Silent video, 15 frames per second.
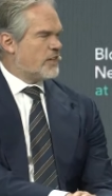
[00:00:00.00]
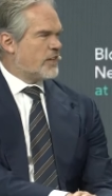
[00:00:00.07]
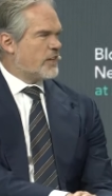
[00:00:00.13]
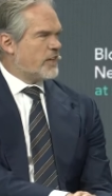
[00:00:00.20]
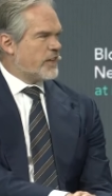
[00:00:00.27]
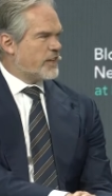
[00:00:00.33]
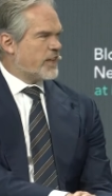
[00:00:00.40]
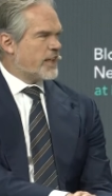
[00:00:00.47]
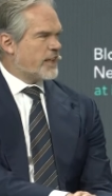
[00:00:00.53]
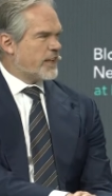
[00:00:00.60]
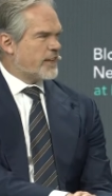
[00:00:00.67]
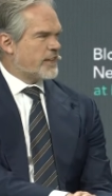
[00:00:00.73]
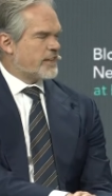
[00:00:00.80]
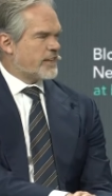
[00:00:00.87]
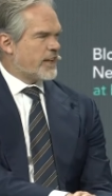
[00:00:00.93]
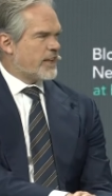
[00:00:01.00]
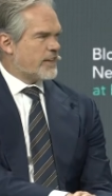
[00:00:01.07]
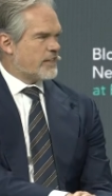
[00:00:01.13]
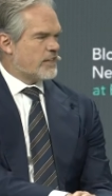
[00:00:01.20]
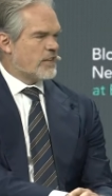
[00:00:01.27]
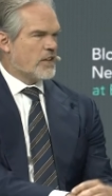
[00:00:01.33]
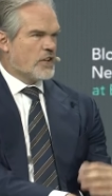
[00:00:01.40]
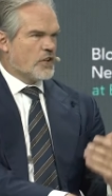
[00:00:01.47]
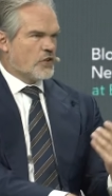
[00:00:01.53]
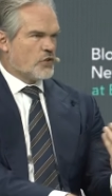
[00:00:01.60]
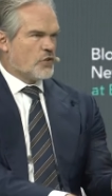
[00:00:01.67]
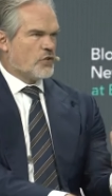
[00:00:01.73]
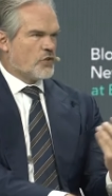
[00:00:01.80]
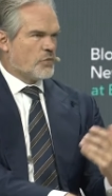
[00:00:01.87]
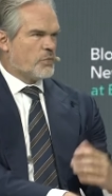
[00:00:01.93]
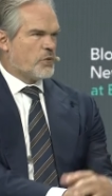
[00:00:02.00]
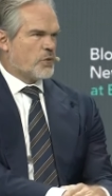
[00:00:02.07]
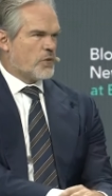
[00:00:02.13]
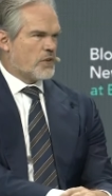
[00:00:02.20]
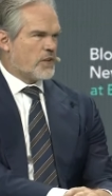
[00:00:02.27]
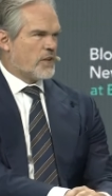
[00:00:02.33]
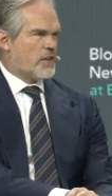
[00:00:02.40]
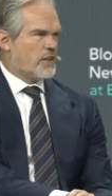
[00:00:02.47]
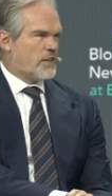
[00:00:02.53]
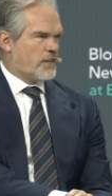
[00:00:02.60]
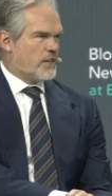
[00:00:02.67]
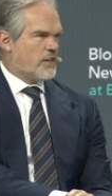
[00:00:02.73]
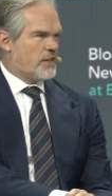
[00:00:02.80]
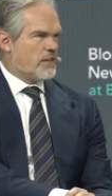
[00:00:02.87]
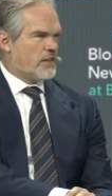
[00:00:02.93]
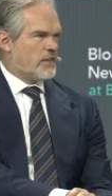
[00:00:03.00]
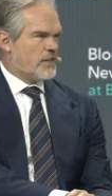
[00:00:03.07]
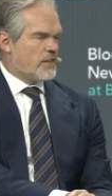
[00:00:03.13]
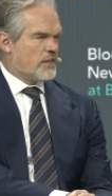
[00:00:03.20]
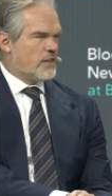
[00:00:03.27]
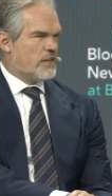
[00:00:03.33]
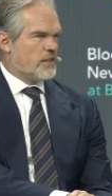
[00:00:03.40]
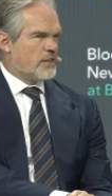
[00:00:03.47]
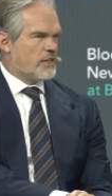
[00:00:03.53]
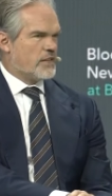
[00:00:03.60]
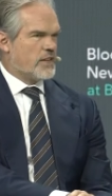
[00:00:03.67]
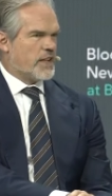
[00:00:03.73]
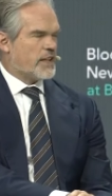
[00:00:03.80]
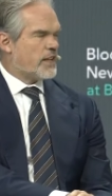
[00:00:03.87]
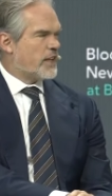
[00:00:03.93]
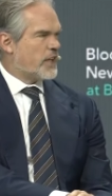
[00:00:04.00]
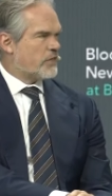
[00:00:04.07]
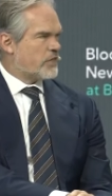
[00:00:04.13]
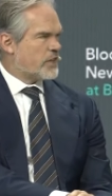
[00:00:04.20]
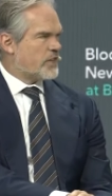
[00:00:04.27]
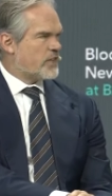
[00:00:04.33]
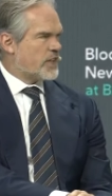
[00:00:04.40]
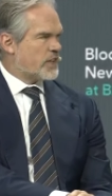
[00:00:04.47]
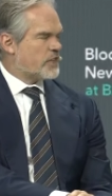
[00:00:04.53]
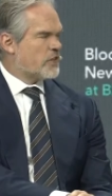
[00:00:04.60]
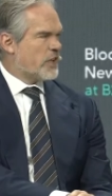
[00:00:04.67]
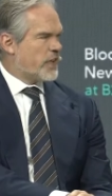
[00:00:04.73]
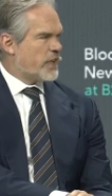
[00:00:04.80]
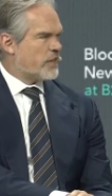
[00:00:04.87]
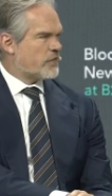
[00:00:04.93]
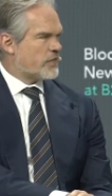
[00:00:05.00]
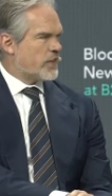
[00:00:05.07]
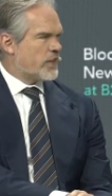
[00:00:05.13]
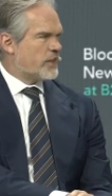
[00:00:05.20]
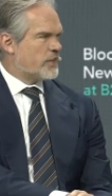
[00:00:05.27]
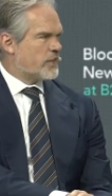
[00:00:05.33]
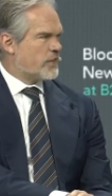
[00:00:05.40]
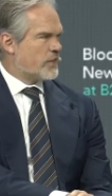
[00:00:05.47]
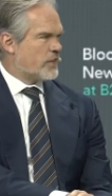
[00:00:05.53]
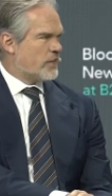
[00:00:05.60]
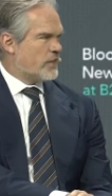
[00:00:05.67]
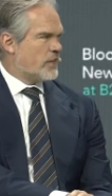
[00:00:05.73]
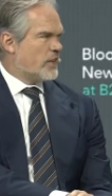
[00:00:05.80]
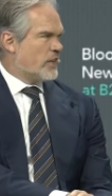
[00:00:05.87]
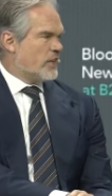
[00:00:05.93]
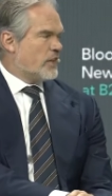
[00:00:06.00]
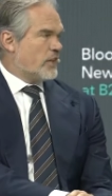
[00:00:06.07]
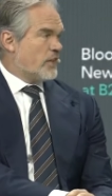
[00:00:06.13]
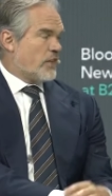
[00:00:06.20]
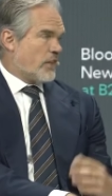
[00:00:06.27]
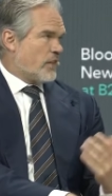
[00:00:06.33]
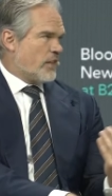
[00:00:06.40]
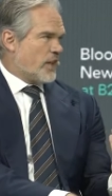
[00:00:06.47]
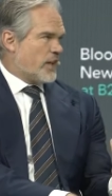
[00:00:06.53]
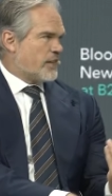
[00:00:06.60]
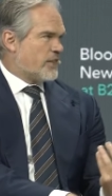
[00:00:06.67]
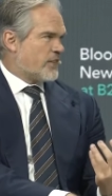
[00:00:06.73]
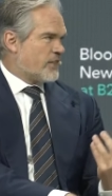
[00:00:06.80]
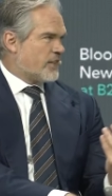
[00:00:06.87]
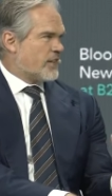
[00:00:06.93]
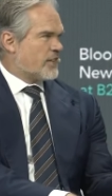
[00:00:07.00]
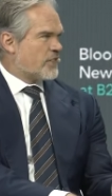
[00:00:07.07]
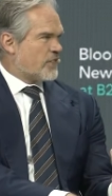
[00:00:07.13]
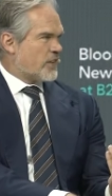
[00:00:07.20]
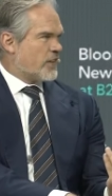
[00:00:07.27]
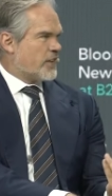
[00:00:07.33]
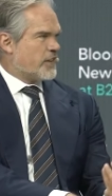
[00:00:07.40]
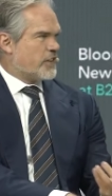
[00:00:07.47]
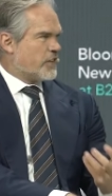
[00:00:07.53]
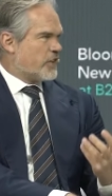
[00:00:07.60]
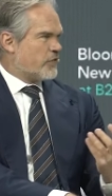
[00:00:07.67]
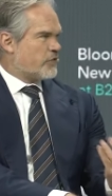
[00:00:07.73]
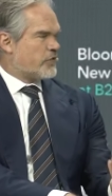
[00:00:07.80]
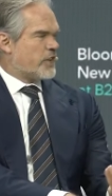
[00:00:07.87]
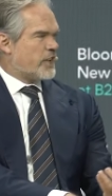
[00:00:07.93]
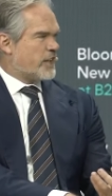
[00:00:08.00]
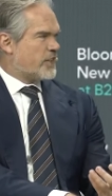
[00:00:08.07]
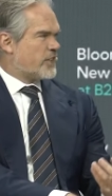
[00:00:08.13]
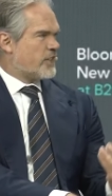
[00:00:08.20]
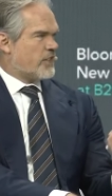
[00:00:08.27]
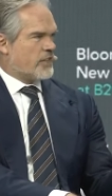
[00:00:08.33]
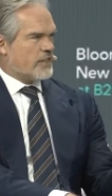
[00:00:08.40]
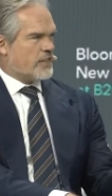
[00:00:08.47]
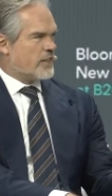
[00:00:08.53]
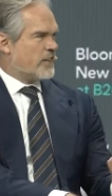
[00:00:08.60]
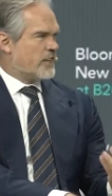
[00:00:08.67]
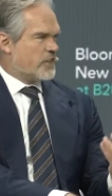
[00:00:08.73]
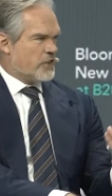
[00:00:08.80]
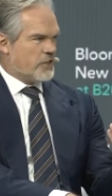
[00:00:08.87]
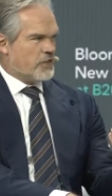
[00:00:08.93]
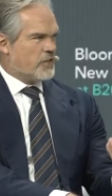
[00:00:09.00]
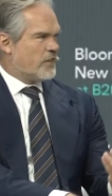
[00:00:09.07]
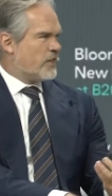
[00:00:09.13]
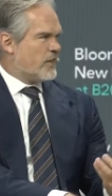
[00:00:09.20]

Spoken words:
again and again, to support the debt levels that you have? And that is the anxiety in France, in Italy,